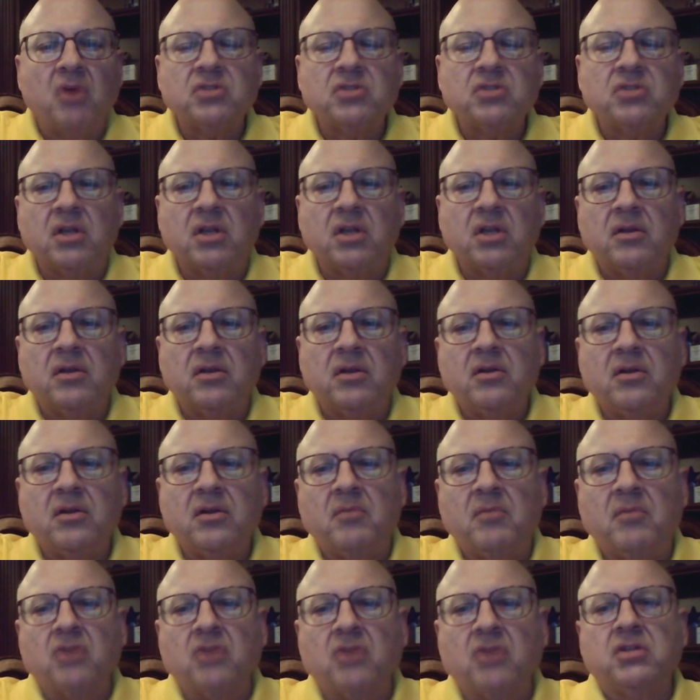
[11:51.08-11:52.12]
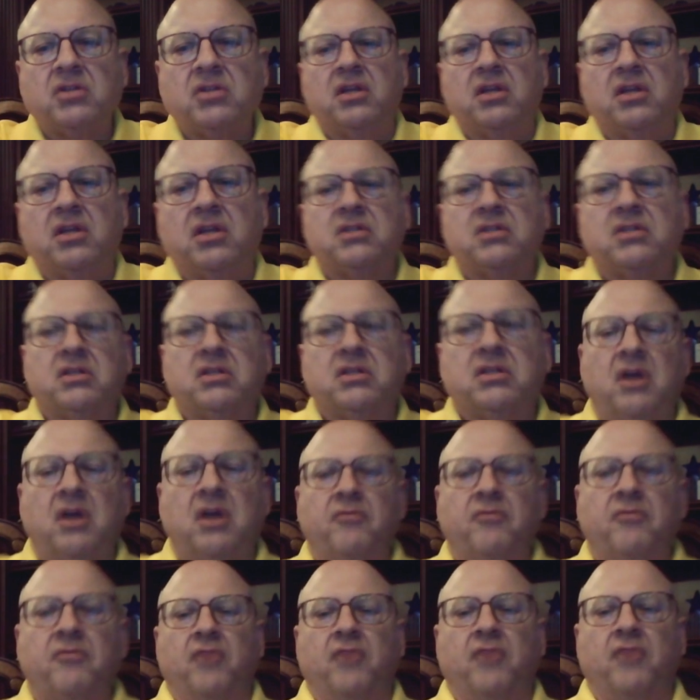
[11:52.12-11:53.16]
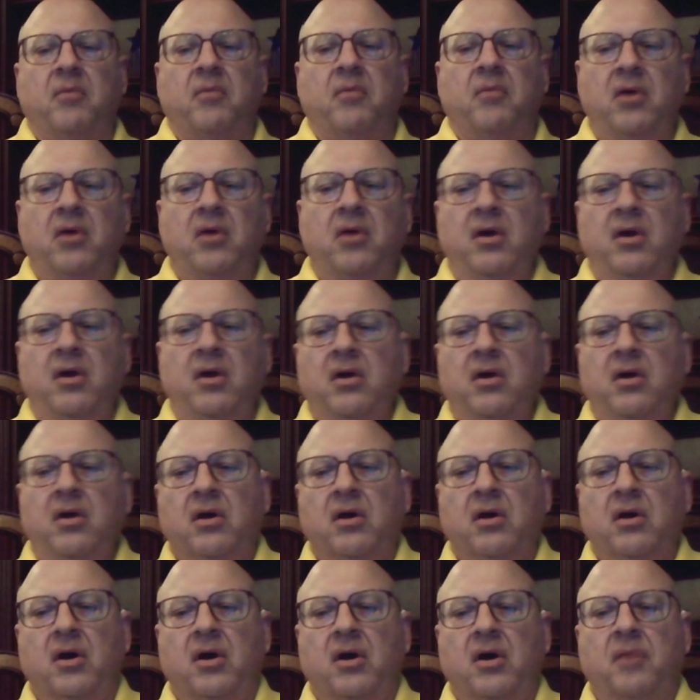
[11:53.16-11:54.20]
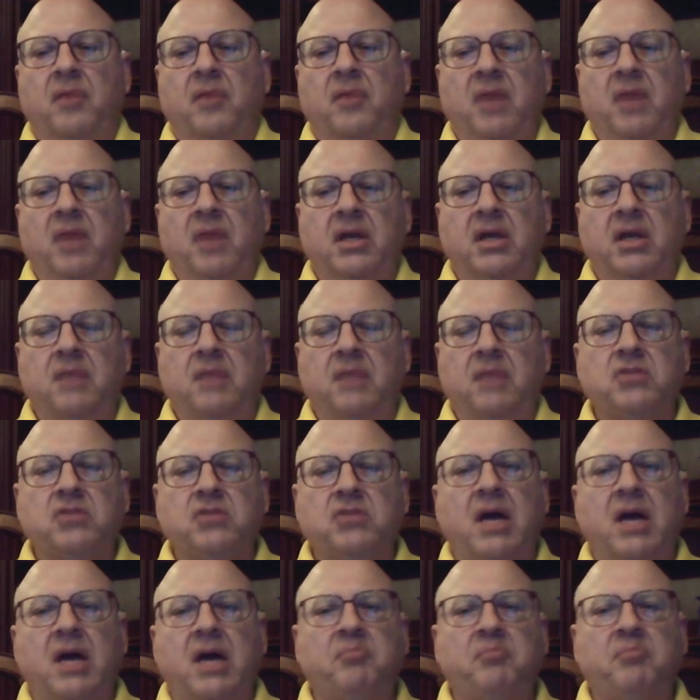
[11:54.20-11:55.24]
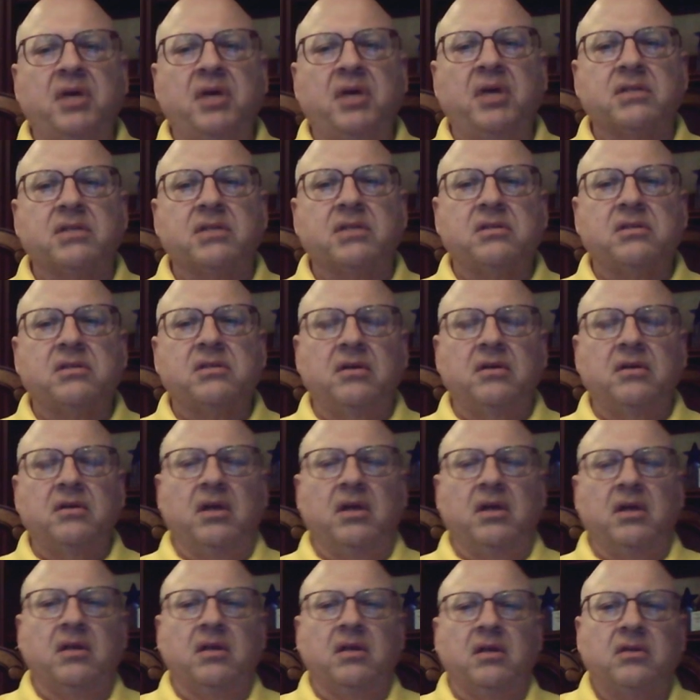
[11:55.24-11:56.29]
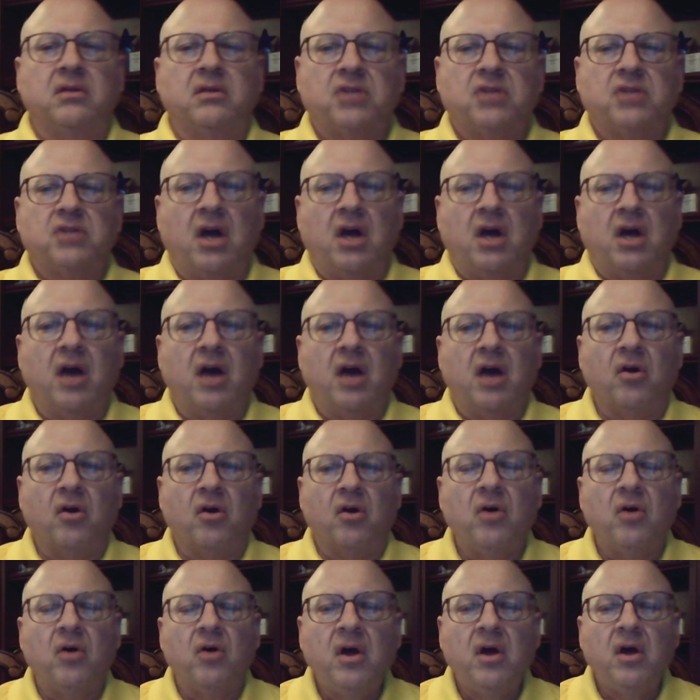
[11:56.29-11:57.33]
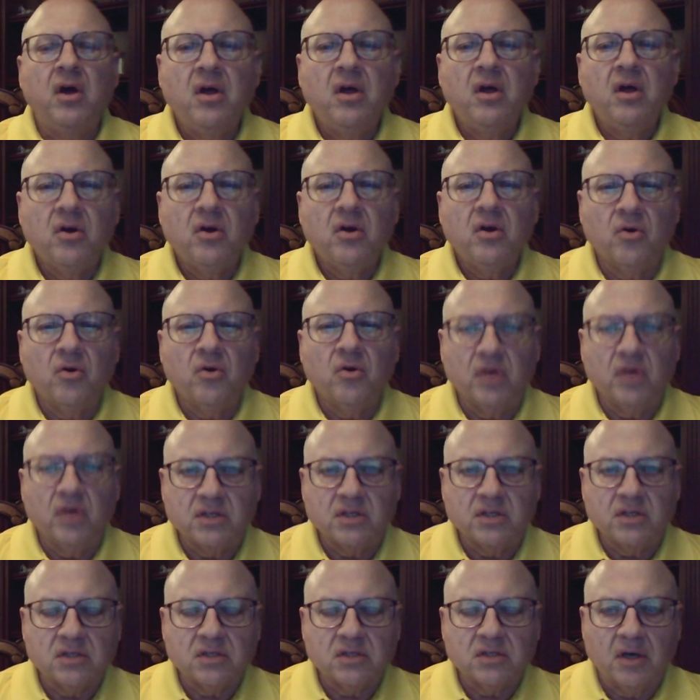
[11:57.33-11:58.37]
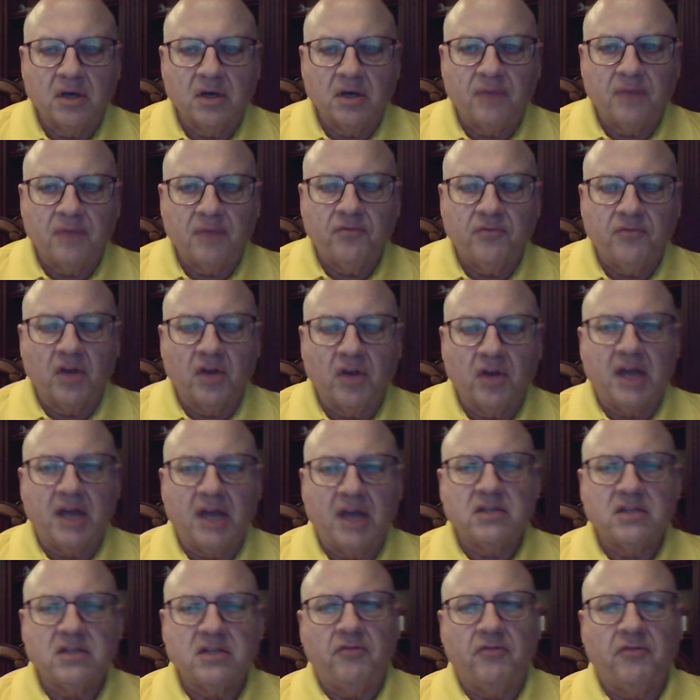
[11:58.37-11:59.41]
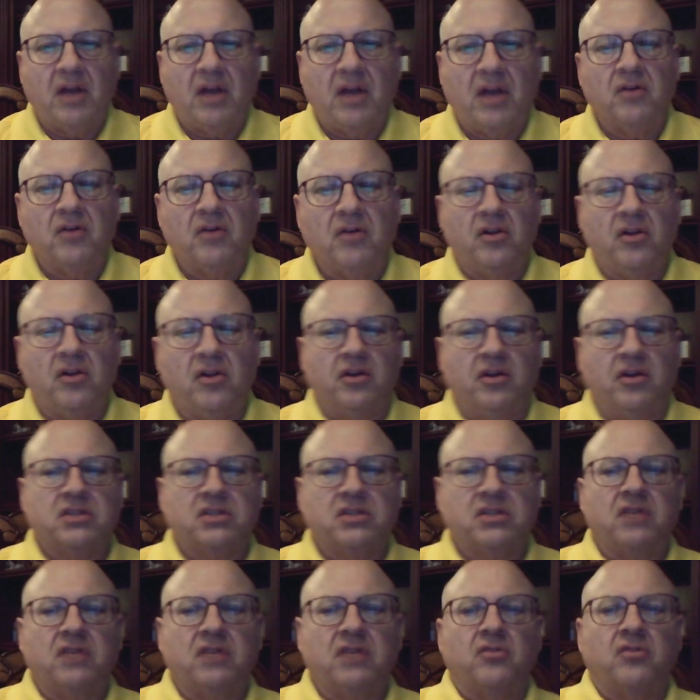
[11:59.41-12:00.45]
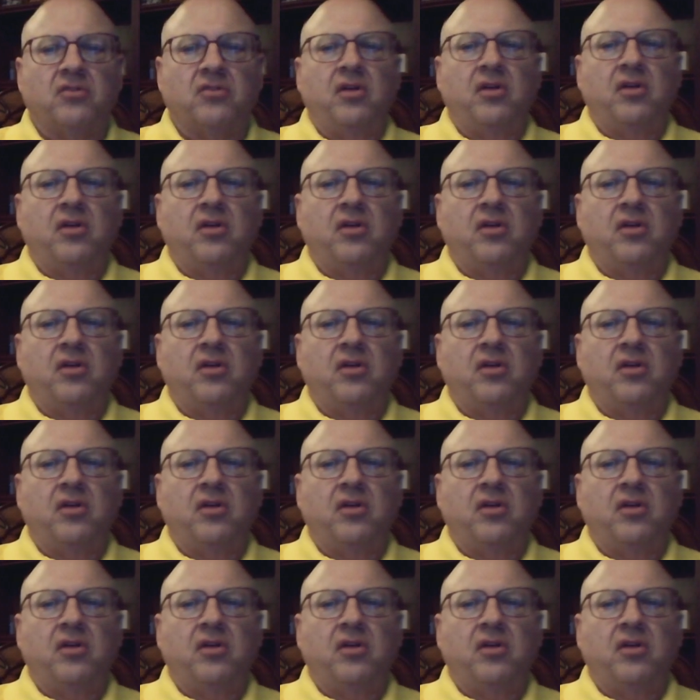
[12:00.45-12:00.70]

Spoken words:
And most of this has come from a man named John Pitts in Chicago, who is, for the guys that follow Illinois Central,